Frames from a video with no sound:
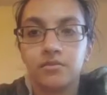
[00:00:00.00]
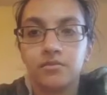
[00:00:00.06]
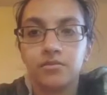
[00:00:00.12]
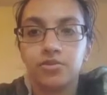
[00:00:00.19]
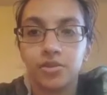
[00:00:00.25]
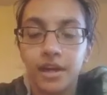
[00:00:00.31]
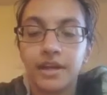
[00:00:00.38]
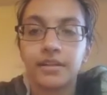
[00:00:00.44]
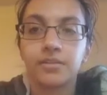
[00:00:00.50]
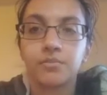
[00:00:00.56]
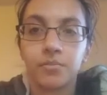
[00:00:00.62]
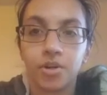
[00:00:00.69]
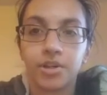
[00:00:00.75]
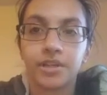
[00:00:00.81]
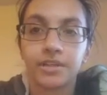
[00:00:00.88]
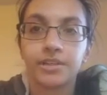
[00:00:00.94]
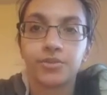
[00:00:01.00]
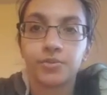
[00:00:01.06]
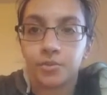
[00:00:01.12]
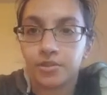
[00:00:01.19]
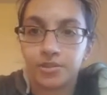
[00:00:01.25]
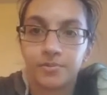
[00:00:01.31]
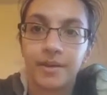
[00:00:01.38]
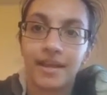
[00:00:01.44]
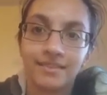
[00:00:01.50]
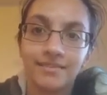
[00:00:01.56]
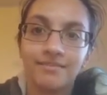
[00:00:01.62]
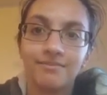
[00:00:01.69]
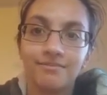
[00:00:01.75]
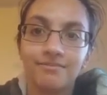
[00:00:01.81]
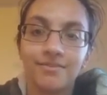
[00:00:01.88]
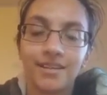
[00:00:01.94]
trying to market it towards men
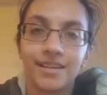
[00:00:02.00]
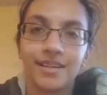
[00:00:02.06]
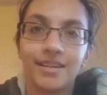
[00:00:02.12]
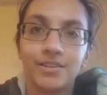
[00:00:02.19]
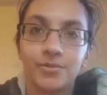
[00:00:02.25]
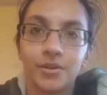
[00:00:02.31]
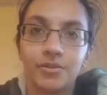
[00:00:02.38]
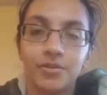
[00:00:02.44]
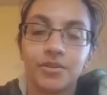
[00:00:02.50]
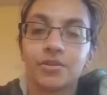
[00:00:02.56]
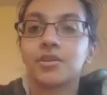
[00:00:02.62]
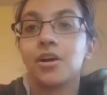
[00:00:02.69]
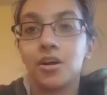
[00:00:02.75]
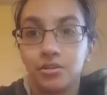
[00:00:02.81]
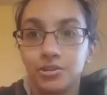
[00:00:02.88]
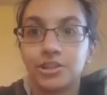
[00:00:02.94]
as well, or all